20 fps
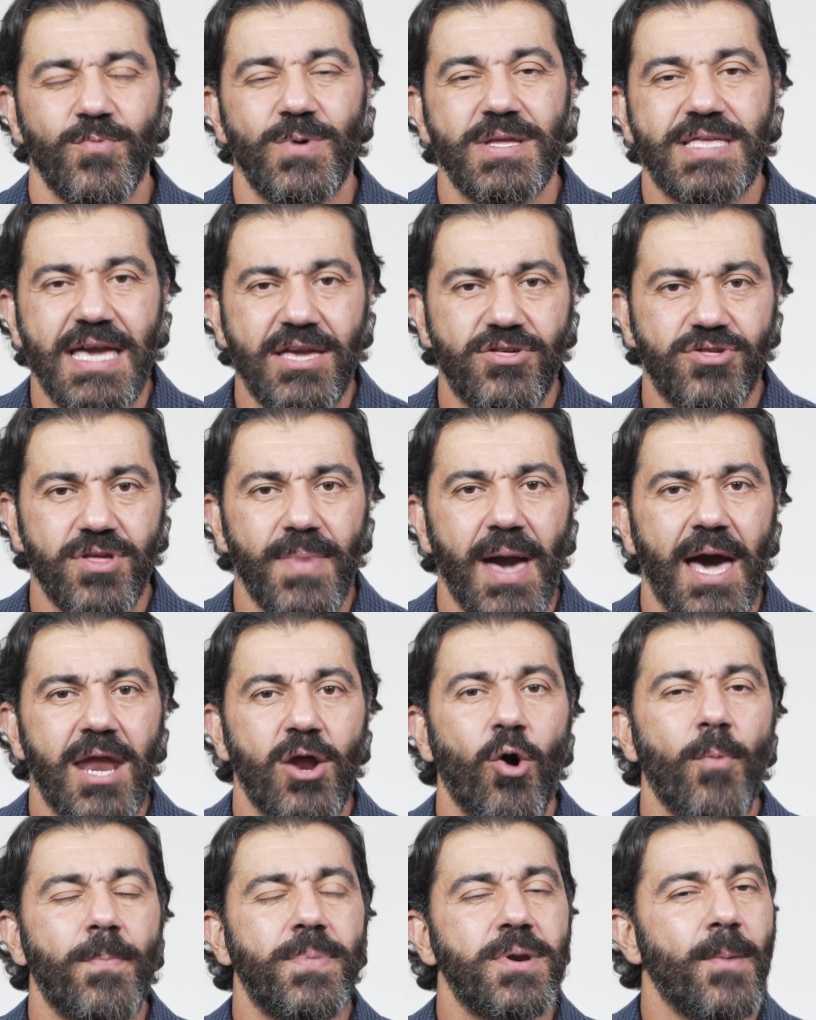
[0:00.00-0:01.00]
and we teach them how
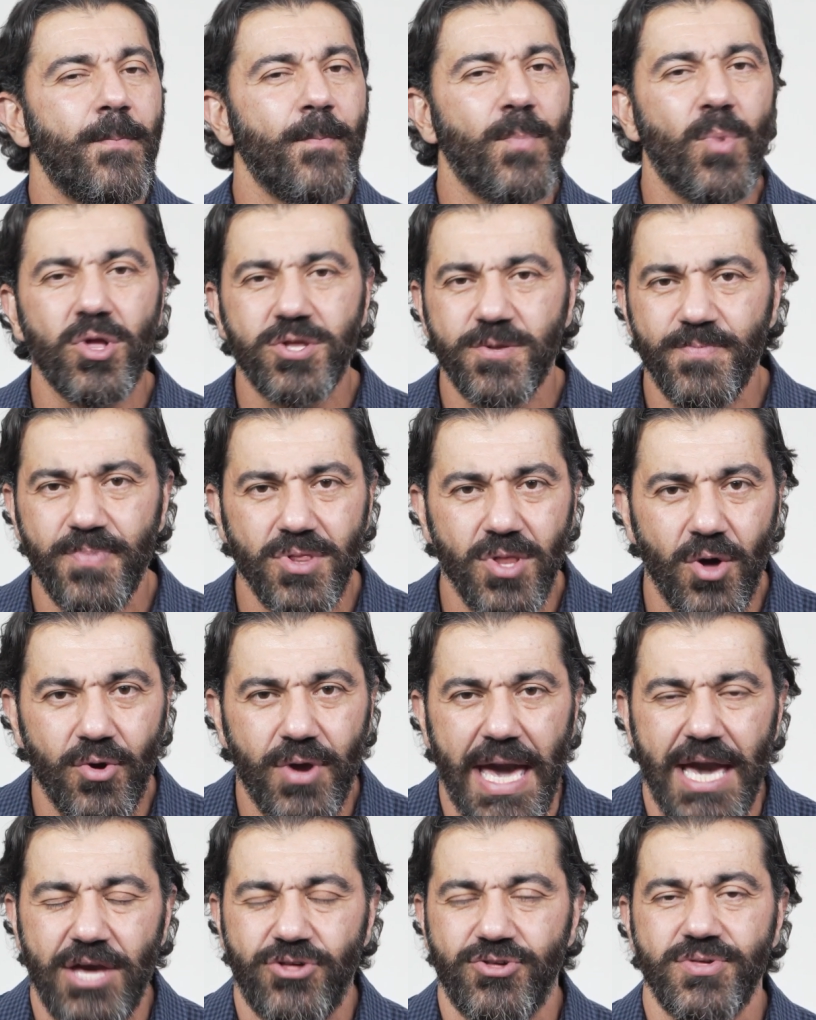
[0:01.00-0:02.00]
to open up multiple
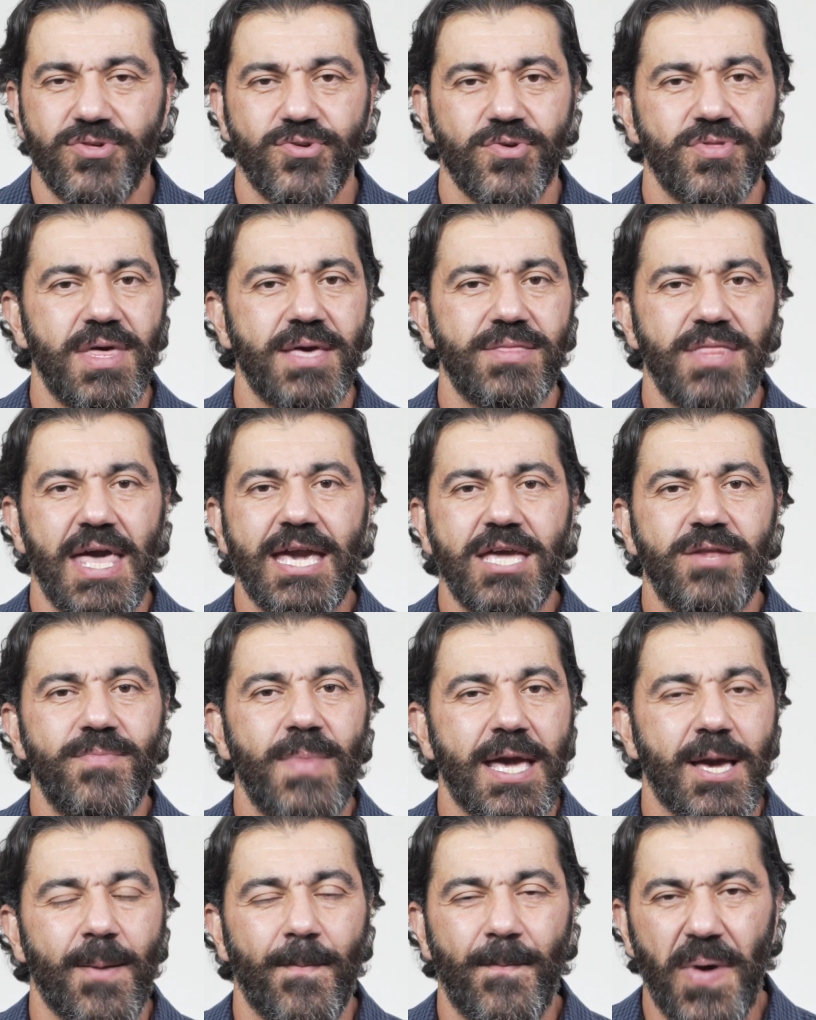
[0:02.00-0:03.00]
locations so that they
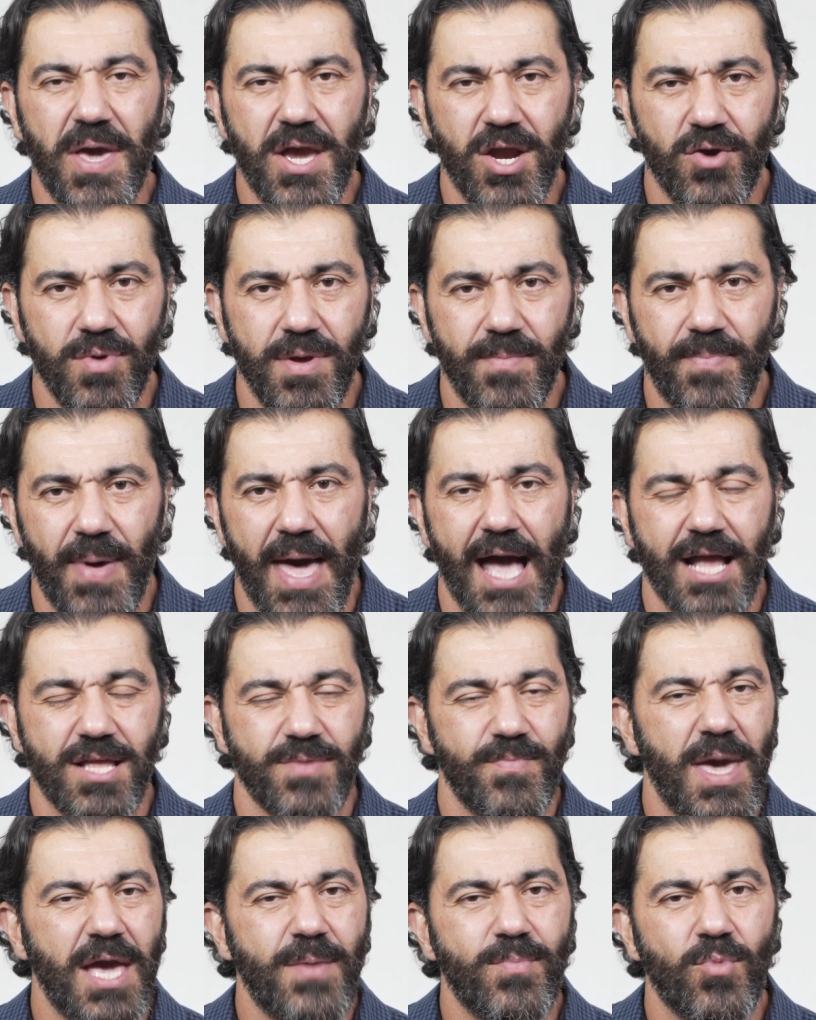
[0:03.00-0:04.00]
can make a bigger
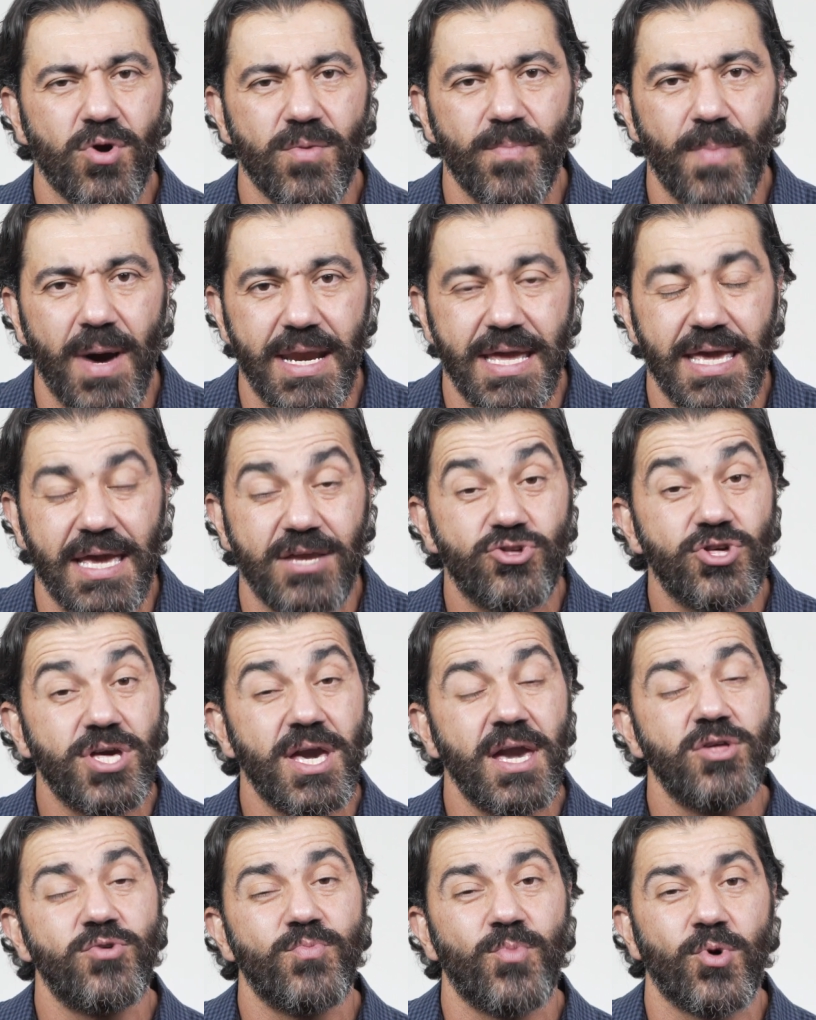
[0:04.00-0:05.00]
impact, make more money, and
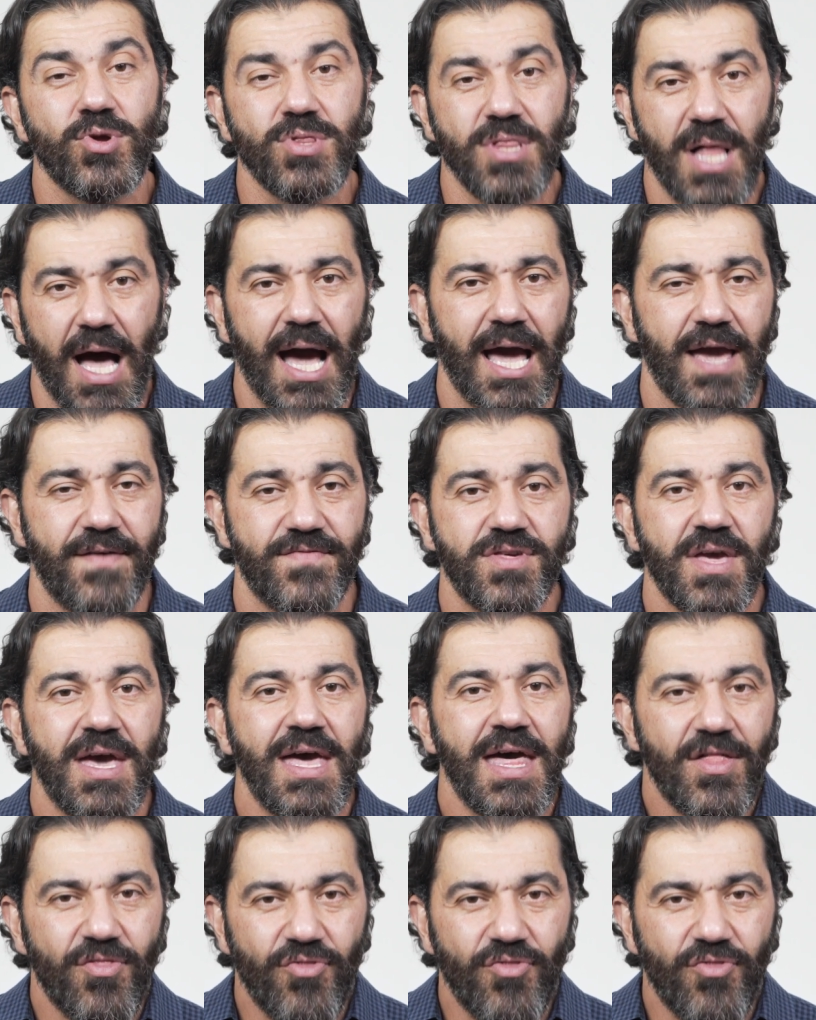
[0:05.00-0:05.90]
change more lives.